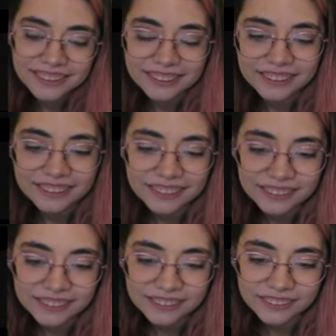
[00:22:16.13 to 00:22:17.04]

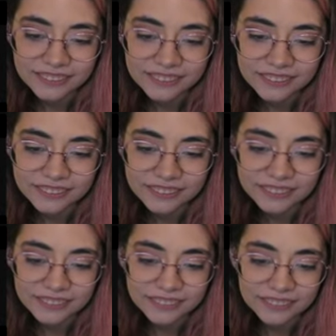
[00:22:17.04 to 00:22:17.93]

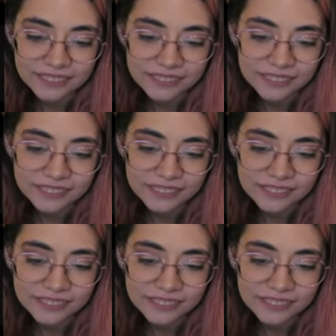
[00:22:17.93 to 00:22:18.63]
This person isn't speaking.